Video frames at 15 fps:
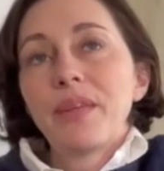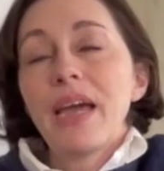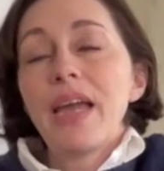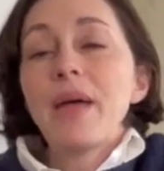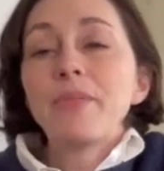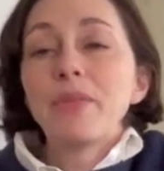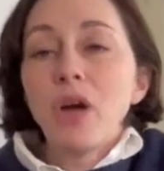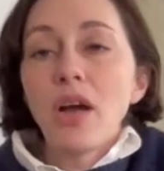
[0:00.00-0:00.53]
and
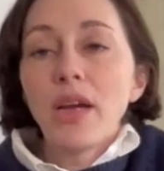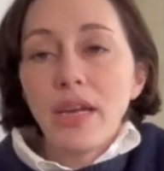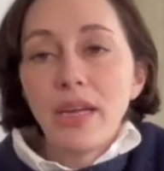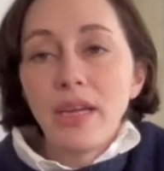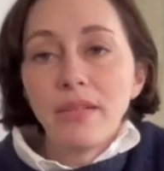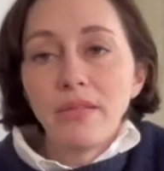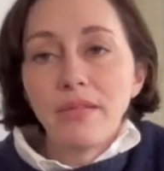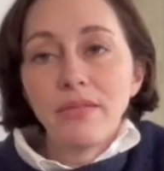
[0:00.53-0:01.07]
I'm
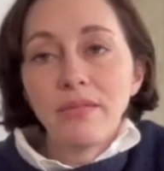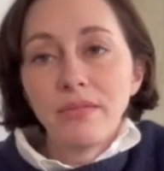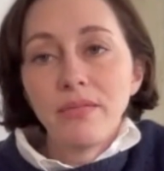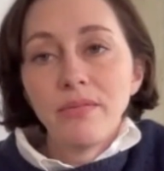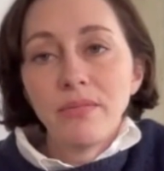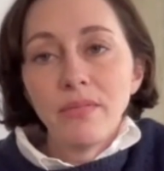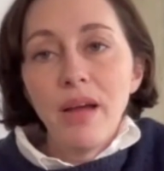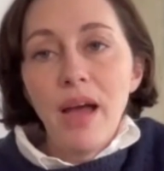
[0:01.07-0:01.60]
talking
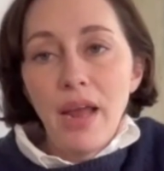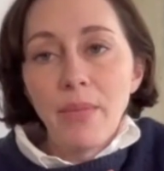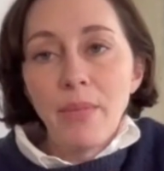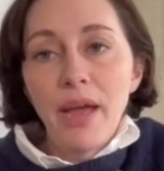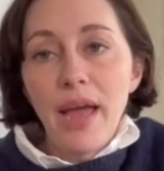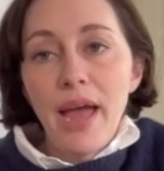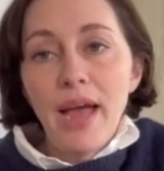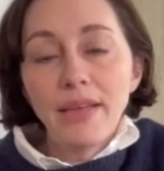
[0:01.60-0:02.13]
out of
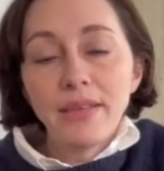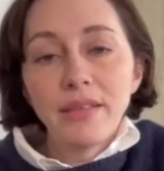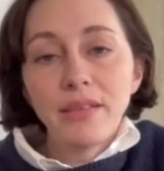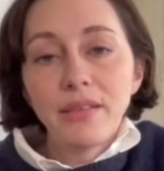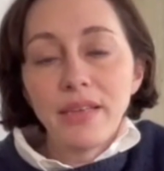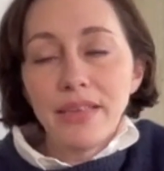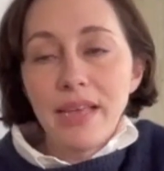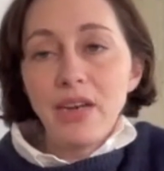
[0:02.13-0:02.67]
my ass
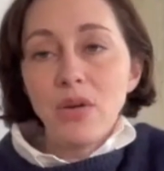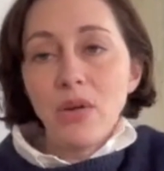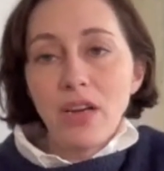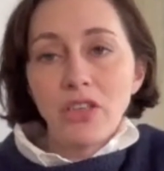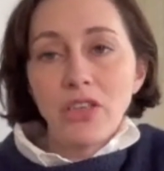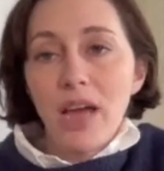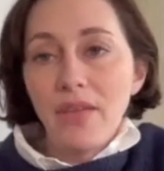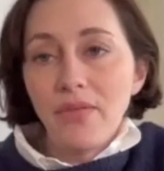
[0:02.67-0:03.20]
because I don't
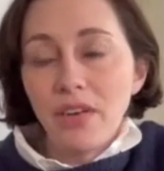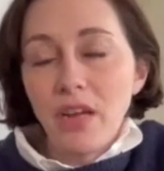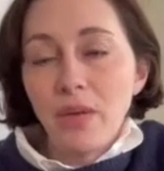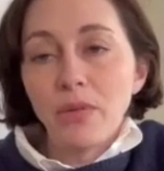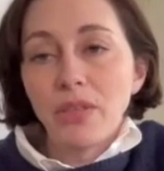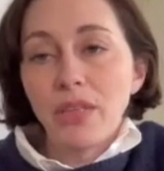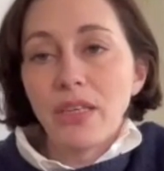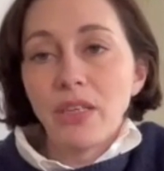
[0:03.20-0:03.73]
actually yeah. have the
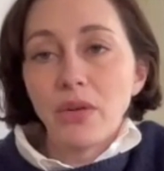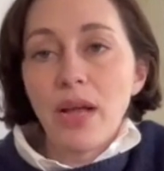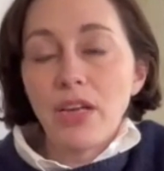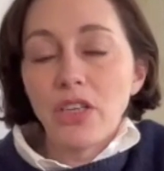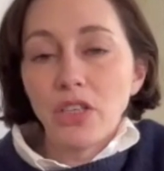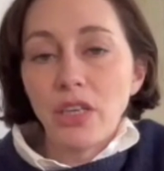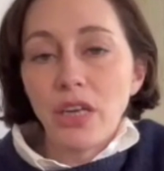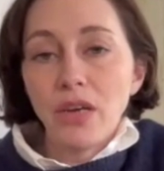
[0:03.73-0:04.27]
numbers. I don't
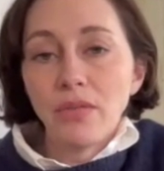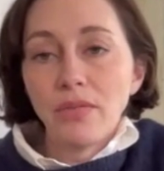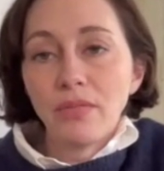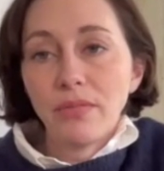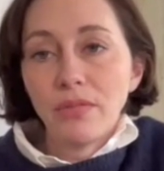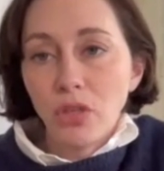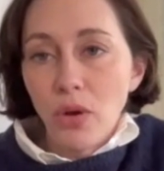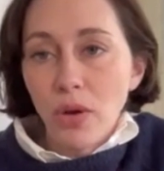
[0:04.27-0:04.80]
actually know.
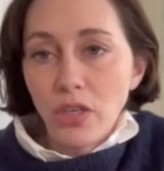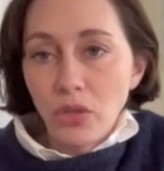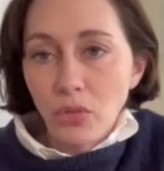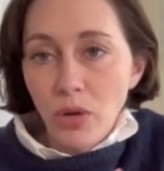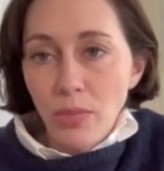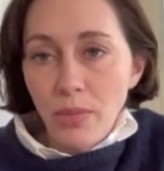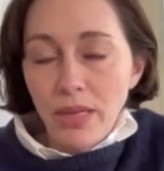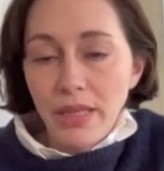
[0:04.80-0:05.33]
So I just
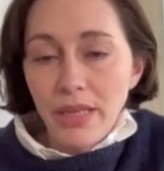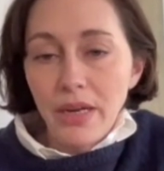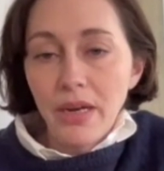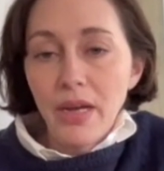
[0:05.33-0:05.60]
yeah, want to or like